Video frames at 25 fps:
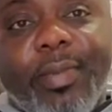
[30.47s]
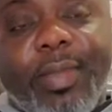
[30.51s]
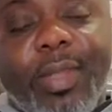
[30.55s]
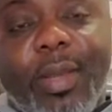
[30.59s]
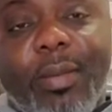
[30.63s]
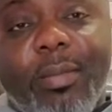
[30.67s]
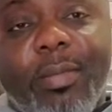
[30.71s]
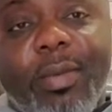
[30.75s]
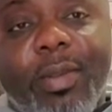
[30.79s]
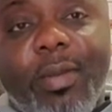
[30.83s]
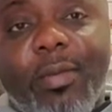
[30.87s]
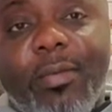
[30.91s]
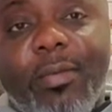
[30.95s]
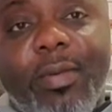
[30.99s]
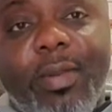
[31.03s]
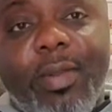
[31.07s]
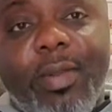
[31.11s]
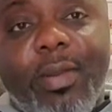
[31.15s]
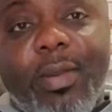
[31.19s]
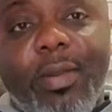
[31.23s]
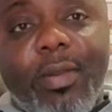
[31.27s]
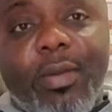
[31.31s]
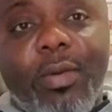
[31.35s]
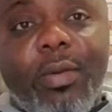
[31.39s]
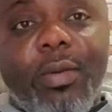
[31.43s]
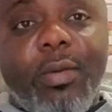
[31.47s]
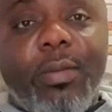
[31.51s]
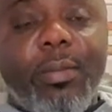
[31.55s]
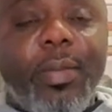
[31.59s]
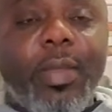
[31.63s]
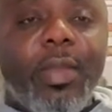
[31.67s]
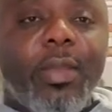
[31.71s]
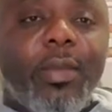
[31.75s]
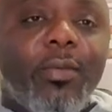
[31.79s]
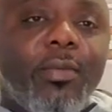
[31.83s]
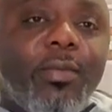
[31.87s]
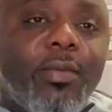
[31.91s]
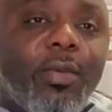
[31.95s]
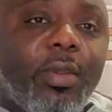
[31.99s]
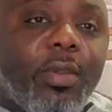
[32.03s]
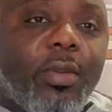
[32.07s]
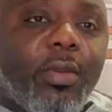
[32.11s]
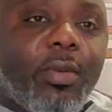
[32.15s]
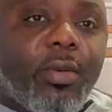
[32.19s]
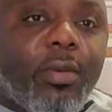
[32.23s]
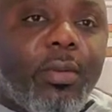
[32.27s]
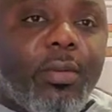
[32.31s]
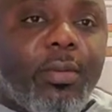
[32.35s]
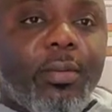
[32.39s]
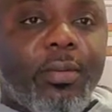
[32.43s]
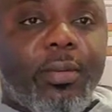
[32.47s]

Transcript: I'm definitely going to make a video